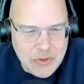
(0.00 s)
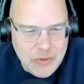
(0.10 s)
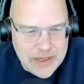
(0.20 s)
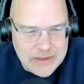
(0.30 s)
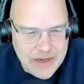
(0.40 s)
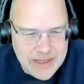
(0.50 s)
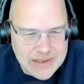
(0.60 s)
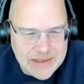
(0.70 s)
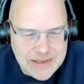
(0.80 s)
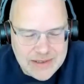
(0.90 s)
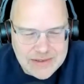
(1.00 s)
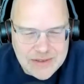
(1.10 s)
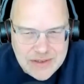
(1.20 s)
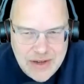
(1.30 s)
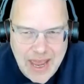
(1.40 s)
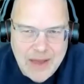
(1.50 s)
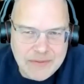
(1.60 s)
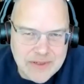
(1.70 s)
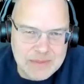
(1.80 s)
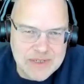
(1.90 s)
point, yeah. right? It's, you have
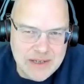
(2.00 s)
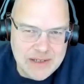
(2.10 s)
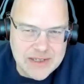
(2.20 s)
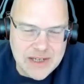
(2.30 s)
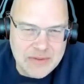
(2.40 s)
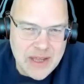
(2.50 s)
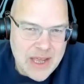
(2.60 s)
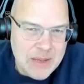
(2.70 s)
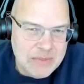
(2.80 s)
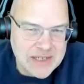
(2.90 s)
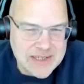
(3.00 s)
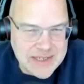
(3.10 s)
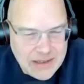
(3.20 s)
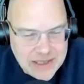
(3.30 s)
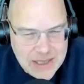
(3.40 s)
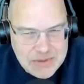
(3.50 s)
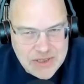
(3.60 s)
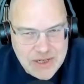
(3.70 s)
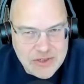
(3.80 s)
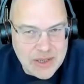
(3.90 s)
to keep studying this stuff because selling keeps
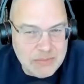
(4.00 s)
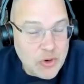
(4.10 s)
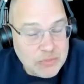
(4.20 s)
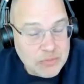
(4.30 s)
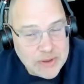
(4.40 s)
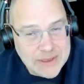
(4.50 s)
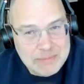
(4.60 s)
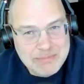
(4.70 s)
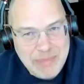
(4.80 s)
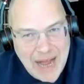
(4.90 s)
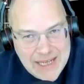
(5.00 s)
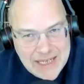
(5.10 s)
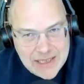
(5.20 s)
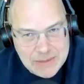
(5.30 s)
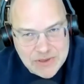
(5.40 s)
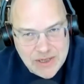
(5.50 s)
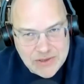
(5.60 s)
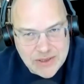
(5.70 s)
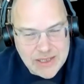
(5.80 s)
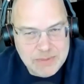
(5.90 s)
changing. And more importantly, buying keeps
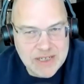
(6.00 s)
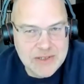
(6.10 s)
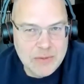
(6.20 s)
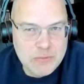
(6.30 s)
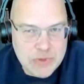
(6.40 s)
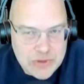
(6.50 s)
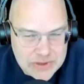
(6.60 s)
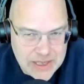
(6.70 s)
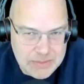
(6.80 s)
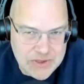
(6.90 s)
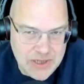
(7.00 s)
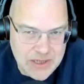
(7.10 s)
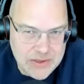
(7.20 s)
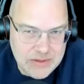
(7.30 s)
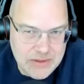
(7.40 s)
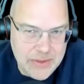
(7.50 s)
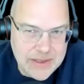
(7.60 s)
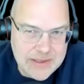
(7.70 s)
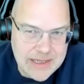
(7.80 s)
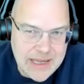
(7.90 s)
changing. And that's because the world keeps changing. The
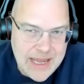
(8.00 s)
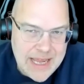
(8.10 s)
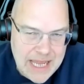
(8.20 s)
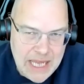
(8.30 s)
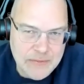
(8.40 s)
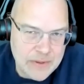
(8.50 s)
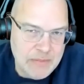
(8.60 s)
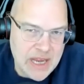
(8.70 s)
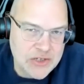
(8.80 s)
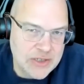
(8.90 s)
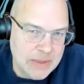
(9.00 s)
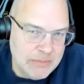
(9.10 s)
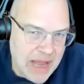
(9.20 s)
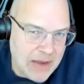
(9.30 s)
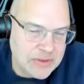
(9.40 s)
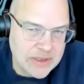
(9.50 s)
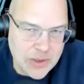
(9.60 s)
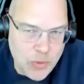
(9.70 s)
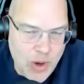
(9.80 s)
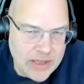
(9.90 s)
things like information, the amount and the
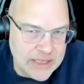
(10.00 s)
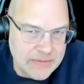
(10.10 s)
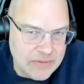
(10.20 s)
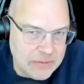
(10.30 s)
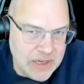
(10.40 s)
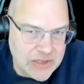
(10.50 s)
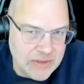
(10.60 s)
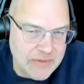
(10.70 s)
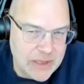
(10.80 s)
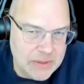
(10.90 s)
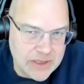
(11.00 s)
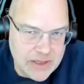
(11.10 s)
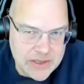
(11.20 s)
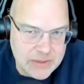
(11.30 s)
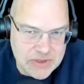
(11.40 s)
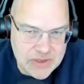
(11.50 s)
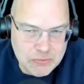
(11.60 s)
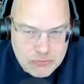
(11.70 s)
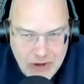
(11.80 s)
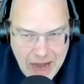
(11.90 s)
quality of information available to customers is
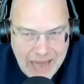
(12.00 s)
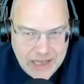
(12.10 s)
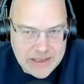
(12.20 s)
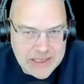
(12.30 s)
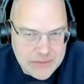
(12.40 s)
radically